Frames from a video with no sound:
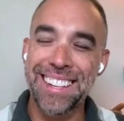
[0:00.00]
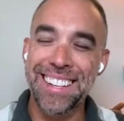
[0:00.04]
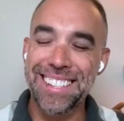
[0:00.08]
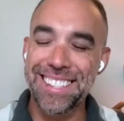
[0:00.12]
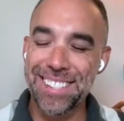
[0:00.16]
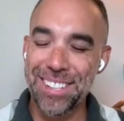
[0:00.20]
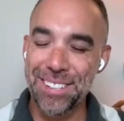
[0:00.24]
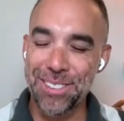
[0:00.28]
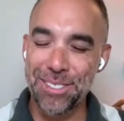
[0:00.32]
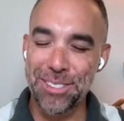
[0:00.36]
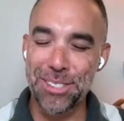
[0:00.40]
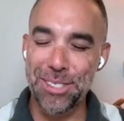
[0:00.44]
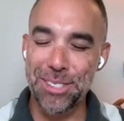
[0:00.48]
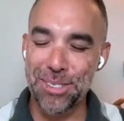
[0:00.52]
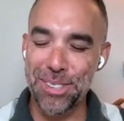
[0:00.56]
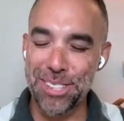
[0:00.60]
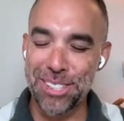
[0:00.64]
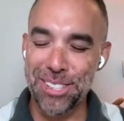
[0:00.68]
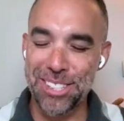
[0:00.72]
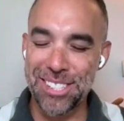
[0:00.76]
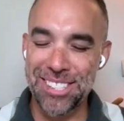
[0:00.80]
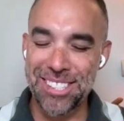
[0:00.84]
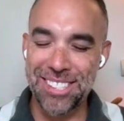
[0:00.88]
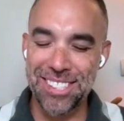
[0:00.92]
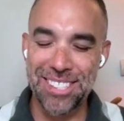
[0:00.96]
Don't do it.
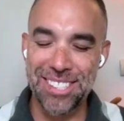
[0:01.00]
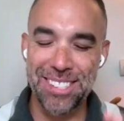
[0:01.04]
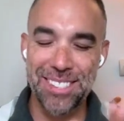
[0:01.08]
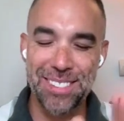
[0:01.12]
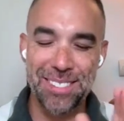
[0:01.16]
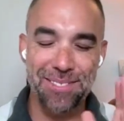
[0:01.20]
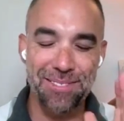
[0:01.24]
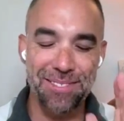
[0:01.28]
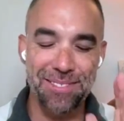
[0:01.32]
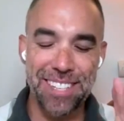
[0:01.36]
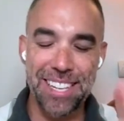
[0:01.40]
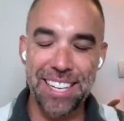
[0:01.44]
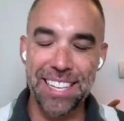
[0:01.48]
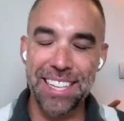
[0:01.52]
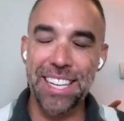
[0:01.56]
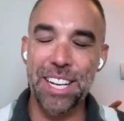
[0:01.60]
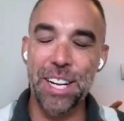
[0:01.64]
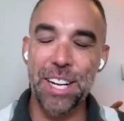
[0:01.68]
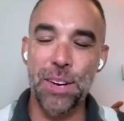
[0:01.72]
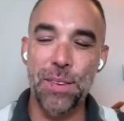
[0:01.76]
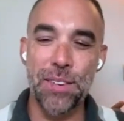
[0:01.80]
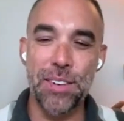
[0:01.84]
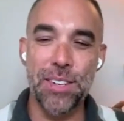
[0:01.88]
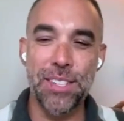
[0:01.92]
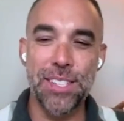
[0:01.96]
Just take
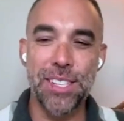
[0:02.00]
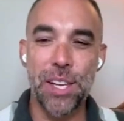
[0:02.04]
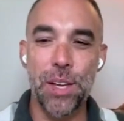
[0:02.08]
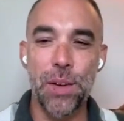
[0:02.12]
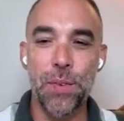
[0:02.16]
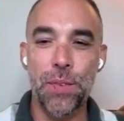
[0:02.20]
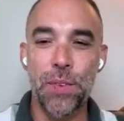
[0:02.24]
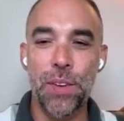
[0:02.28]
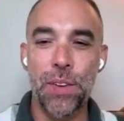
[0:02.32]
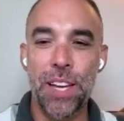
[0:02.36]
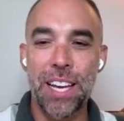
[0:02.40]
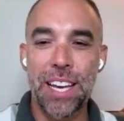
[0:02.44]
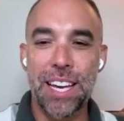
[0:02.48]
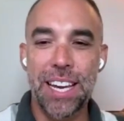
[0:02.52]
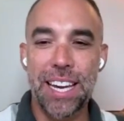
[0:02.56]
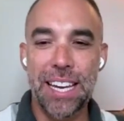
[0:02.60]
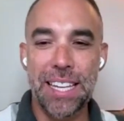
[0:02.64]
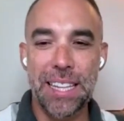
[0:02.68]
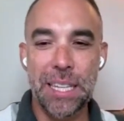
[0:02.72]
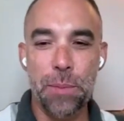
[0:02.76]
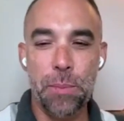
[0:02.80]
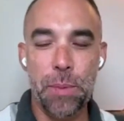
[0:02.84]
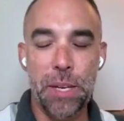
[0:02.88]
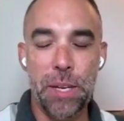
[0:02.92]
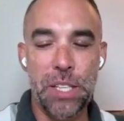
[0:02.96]
care of yourself
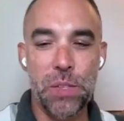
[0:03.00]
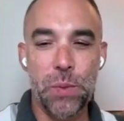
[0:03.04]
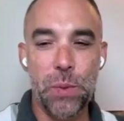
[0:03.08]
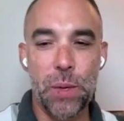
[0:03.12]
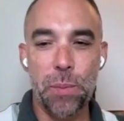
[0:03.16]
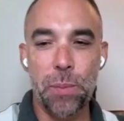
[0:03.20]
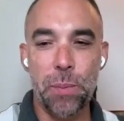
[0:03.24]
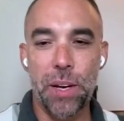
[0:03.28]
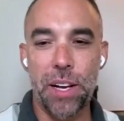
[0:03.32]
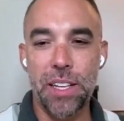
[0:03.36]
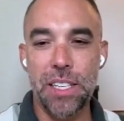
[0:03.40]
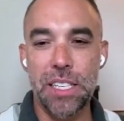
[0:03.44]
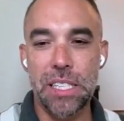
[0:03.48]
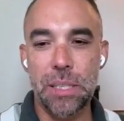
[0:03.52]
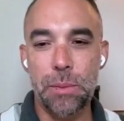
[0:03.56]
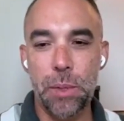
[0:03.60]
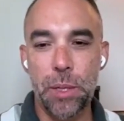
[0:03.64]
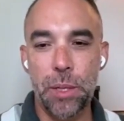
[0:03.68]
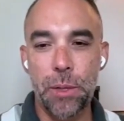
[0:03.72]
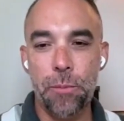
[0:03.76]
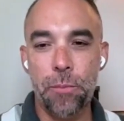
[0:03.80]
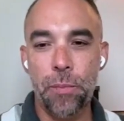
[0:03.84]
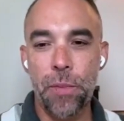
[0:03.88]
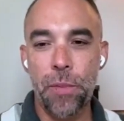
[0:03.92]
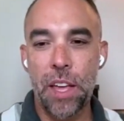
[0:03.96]
in the best way
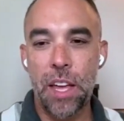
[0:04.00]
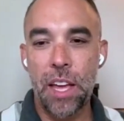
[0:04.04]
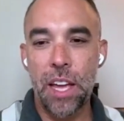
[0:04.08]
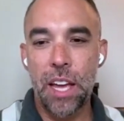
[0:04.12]
possible.